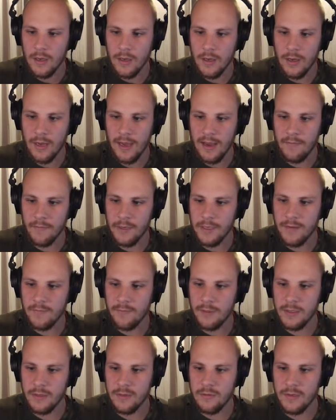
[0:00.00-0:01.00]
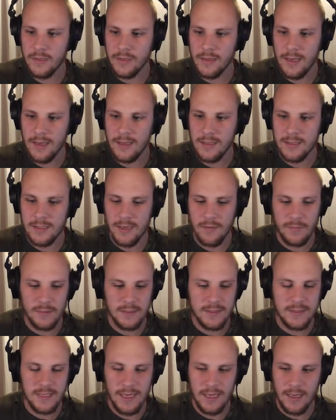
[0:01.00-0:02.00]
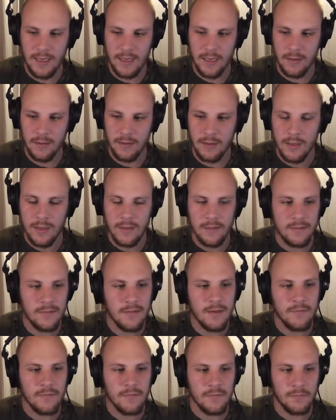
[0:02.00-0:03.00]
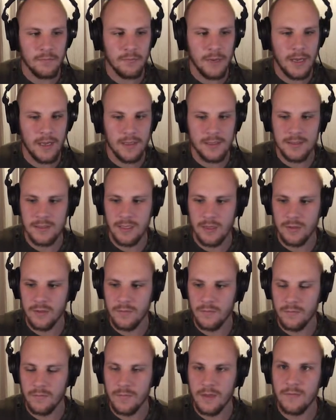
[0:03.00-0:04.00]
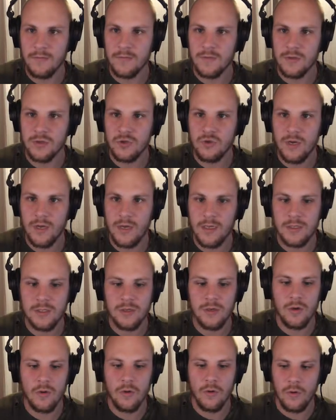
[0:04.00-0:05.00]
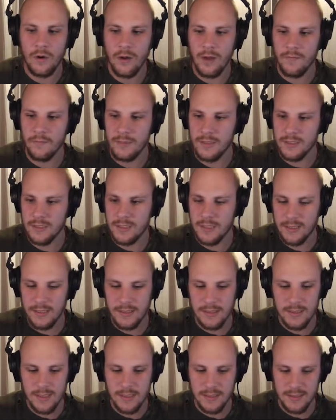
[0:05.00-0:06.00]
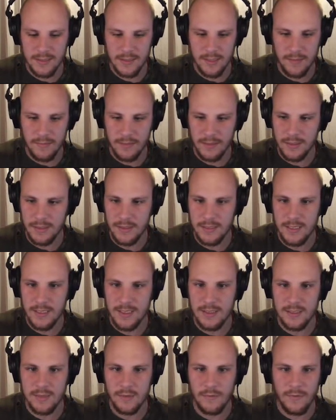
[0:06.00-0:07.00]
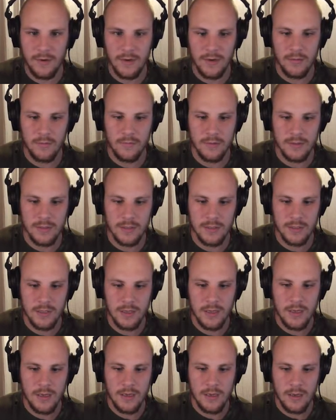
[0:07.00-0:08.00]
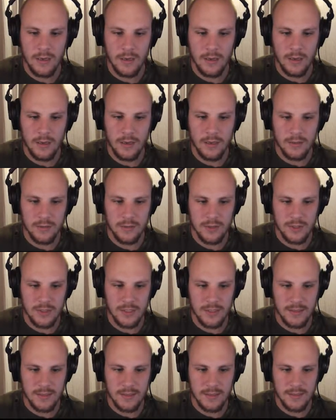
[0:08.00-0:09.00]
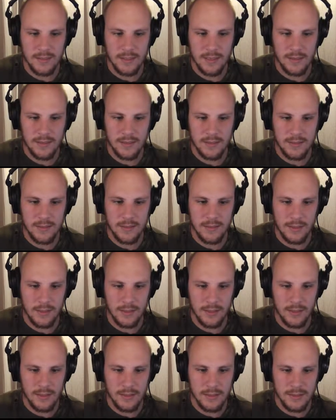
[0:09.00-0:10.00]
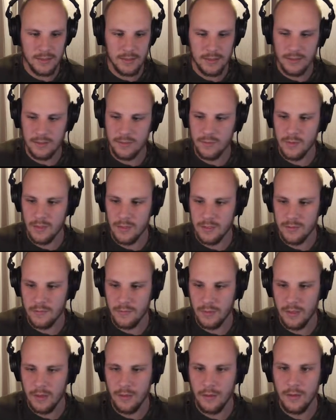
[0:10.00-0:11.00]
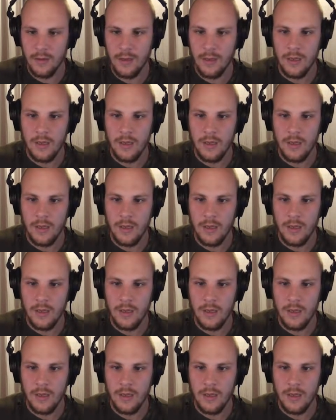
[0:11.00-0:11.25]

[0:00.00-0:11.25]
And what I've been doing then is I've been taking different pad sounds from different tracks, or I've been synthesizing them. In this case, the final ones are just synthesized, like you can see this one as well.